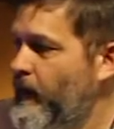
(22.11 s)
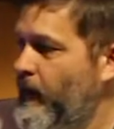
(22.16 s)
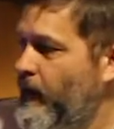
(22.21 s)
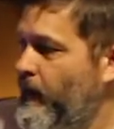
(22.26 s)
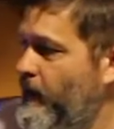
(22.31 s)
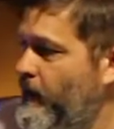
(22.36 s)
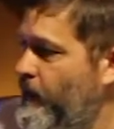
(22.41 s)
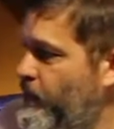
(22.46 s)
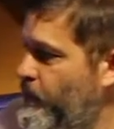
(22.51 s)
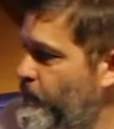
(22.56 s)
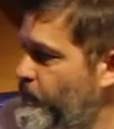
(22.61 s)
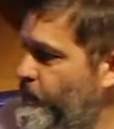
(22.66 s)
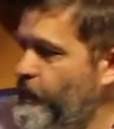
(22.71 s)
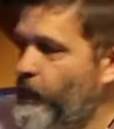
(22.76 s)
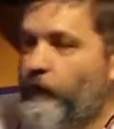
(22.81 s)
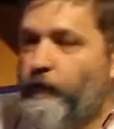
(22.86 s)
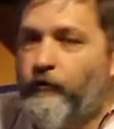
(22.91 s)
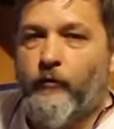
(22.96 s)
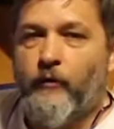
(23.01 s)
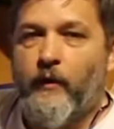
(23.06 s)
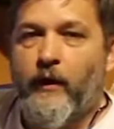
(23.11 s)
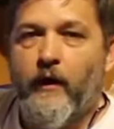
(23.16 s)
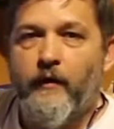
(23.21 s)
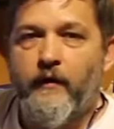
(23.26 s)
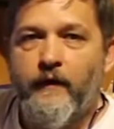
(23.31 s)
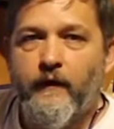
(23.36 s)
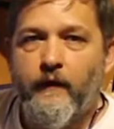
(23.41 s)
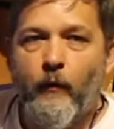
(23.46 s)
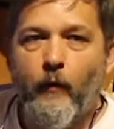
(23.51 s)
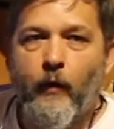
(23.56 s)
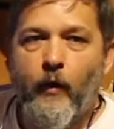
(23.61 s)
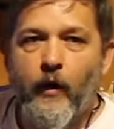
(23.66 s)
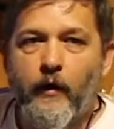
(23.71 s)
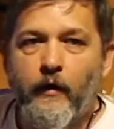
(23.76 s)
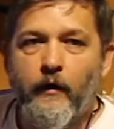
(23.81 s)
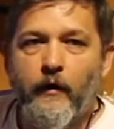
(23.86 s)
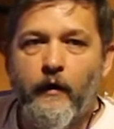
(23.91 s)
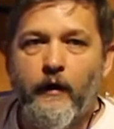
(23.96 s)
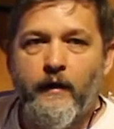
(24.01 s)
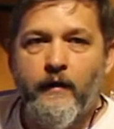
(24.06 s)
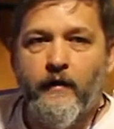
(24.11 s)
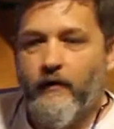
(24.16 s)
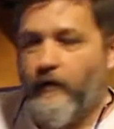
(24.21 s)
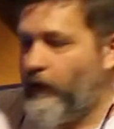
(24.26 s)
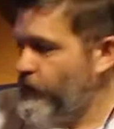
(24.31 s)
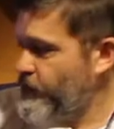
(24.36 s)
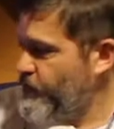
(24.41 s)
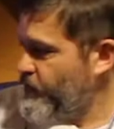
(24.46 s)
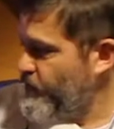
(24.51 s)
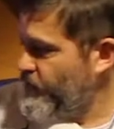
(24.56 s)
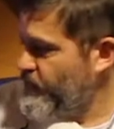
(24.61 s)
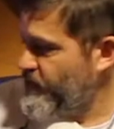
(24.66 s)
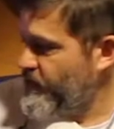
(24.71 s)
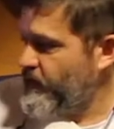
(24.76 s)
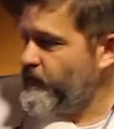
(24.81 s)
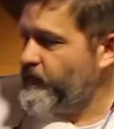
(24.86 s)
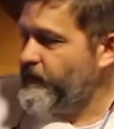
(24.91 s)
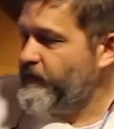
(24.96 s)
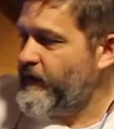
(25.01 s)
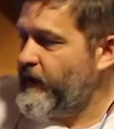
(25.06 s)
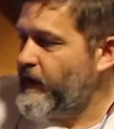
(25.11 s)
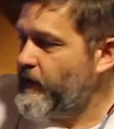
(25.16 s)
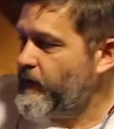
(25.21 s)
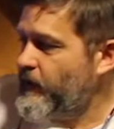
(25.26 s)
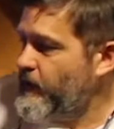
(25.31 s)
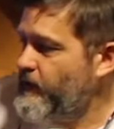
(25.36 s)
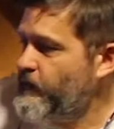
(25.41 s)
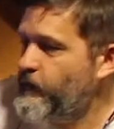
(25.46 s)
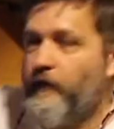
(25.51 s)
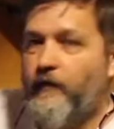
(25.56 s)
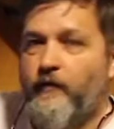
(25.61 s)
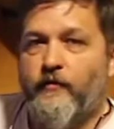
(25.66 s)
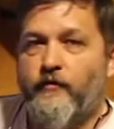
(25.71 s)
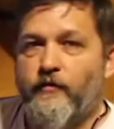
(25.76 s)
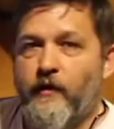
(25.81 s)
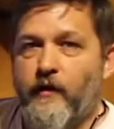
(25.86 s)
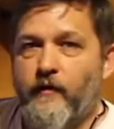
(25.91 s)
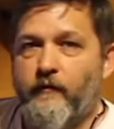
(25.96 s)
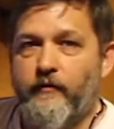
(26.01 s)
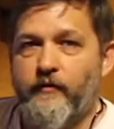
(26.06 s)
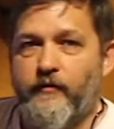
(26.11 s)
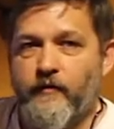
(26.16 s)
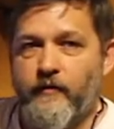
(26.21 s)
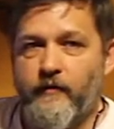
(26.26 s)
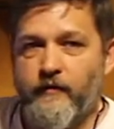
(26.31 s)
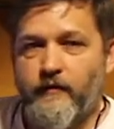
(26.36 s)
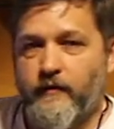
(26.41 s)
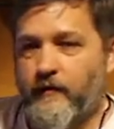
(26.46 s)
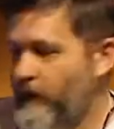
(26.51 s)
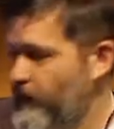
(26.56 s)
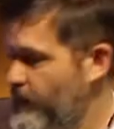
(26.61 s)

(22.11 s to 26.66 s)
and it floats around in the water and then also settles down onto the surfaces.